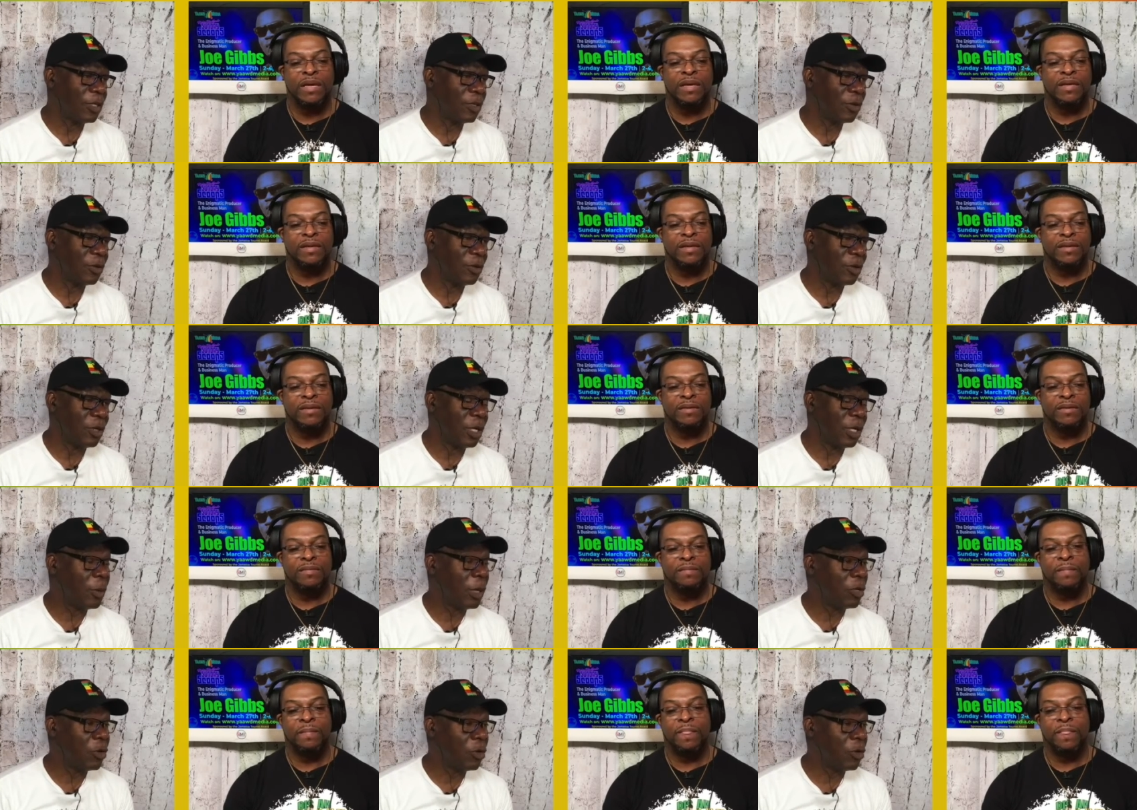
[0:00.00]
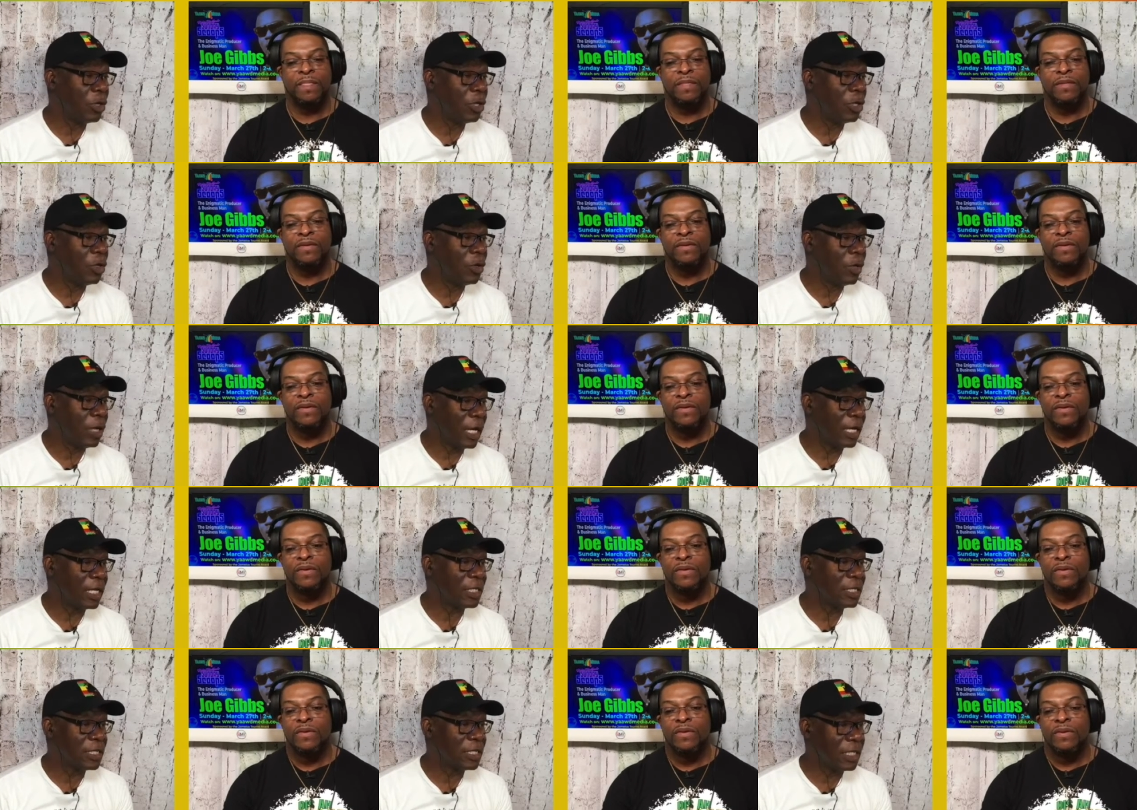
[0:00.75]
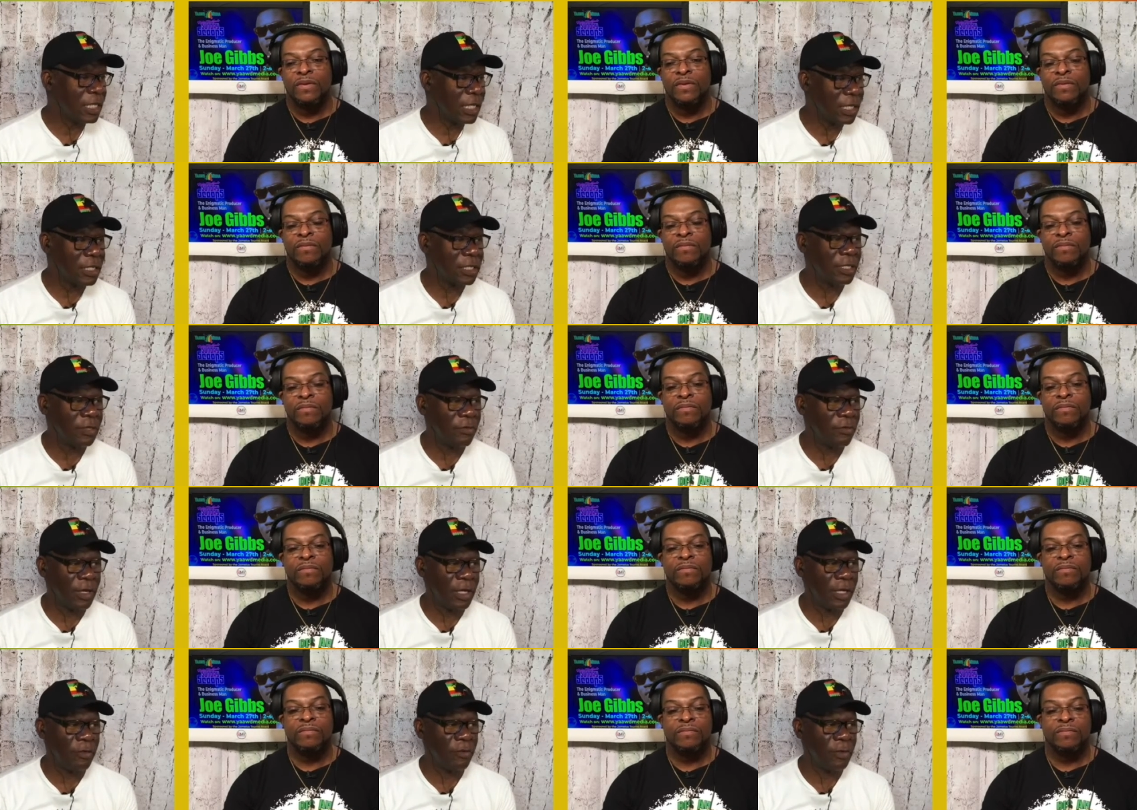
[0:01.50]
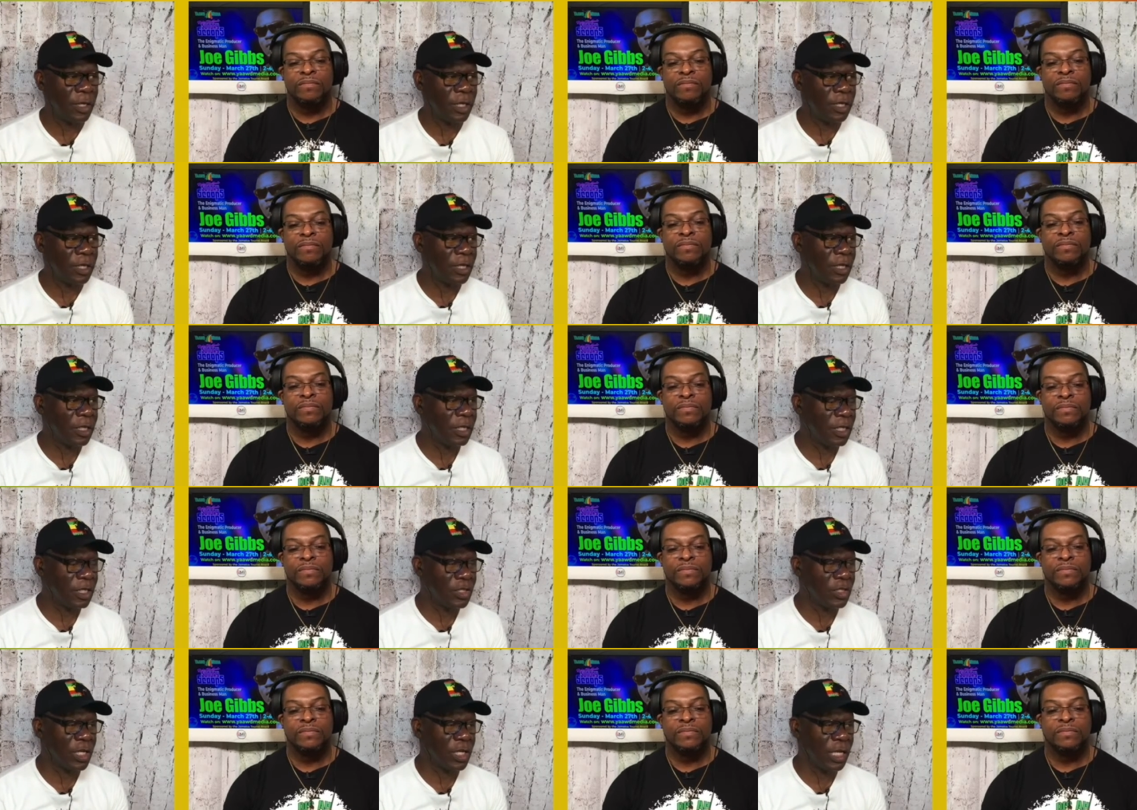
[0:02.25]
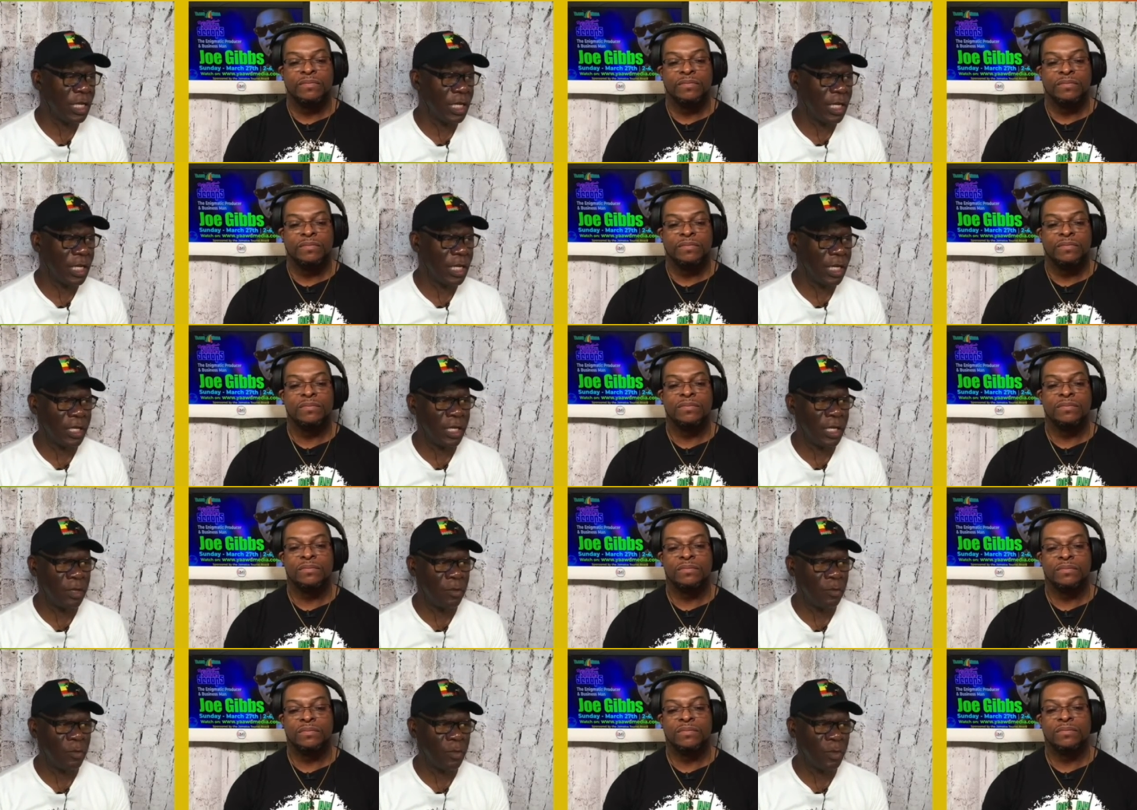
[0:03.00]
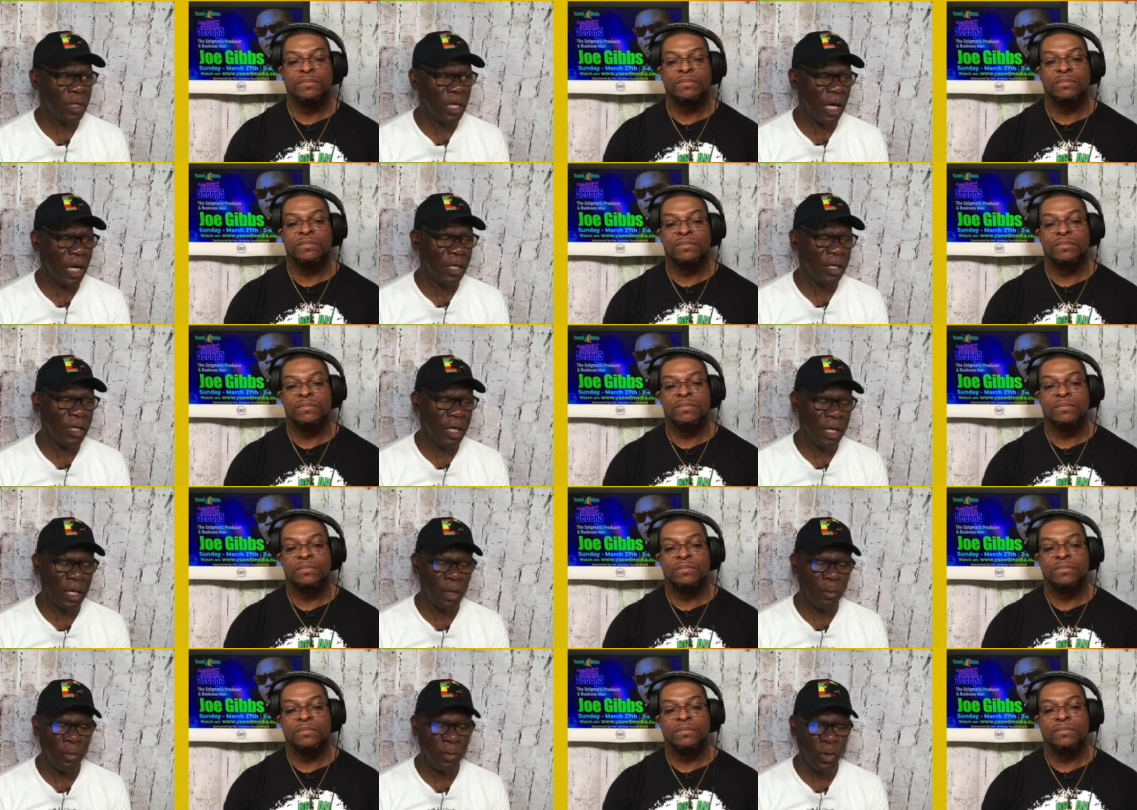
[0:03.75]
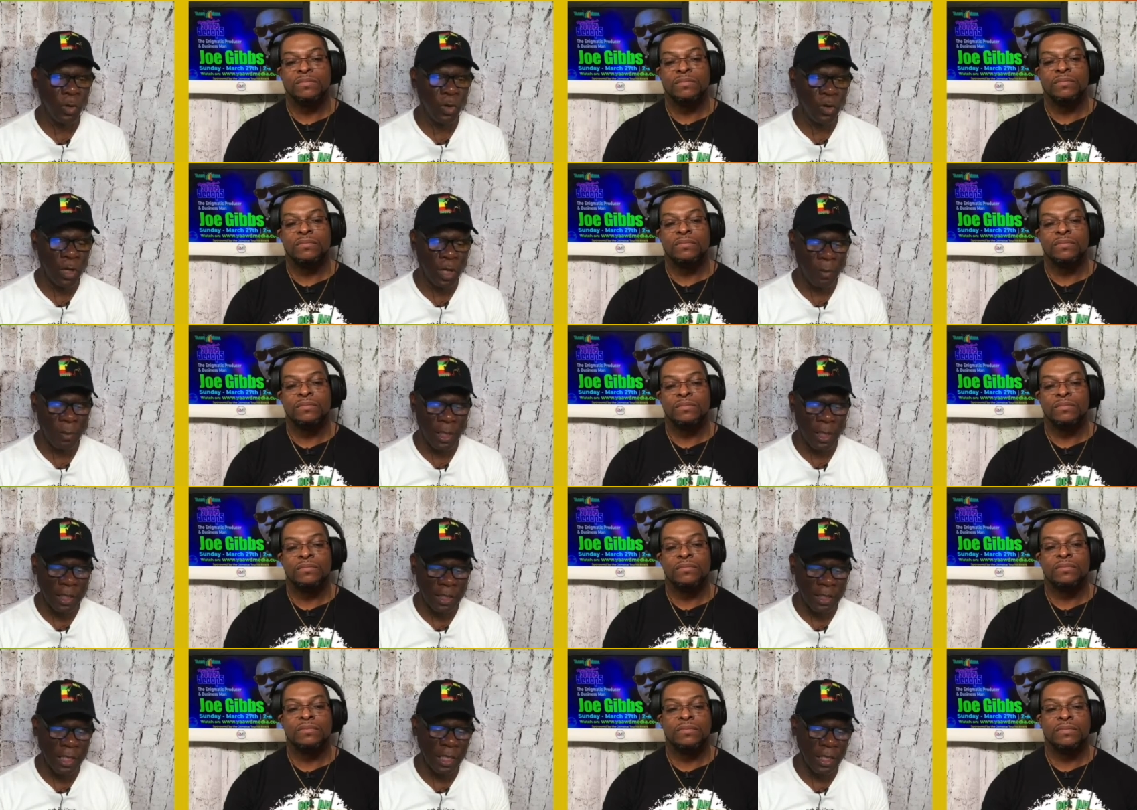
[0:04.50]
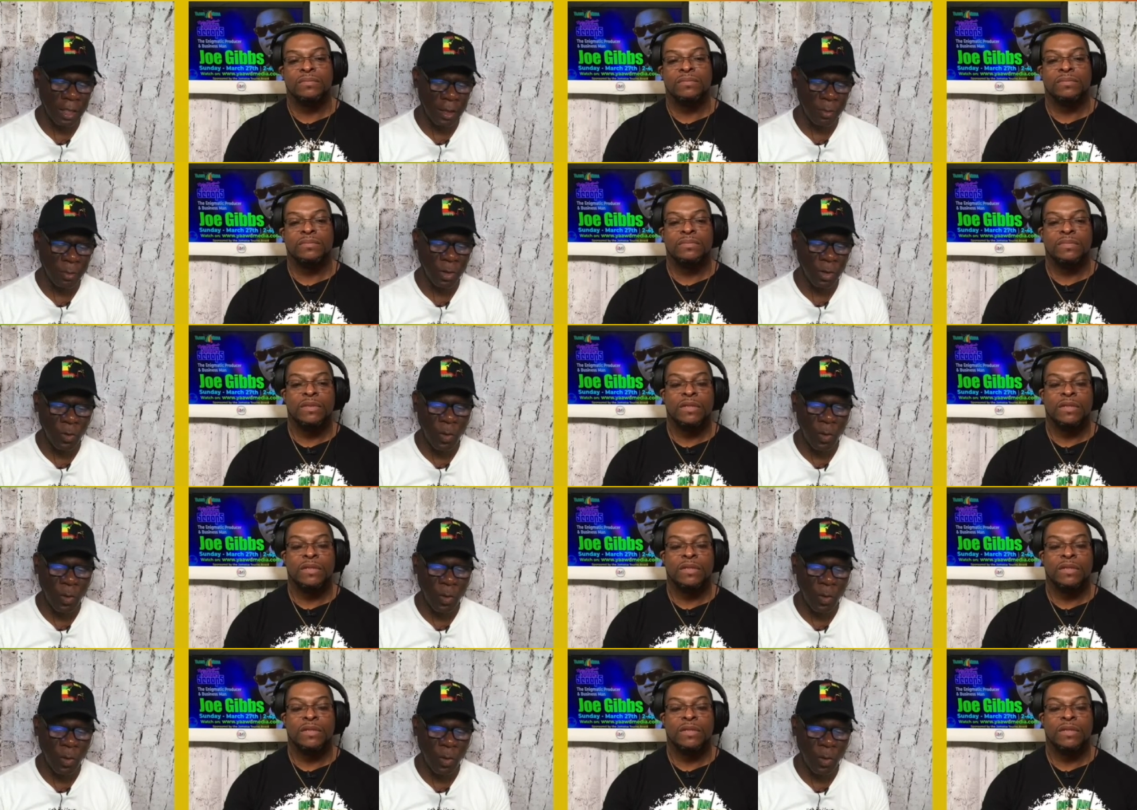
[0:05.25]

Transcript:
Speaker 1: to, he went to the United States initially and then got on a program that sent him to